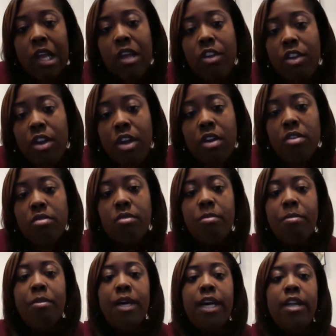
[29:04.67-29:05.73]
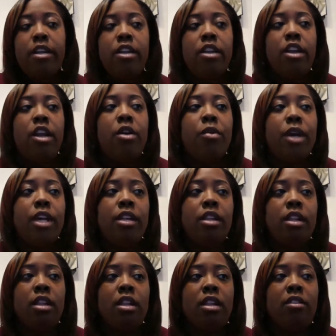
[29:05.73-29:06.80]
But knowing
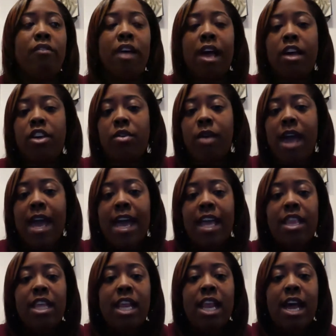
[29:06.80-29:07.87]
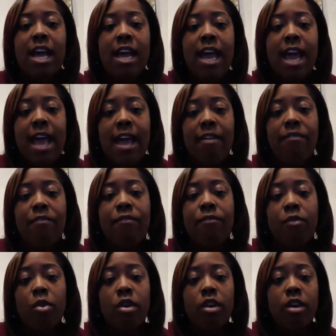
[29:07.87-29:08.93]
the value add that I have
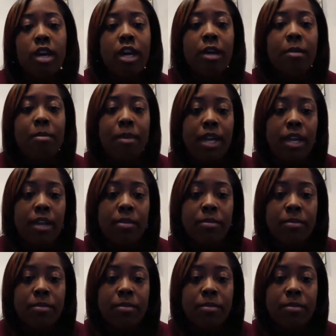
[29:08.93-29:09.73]
for your company.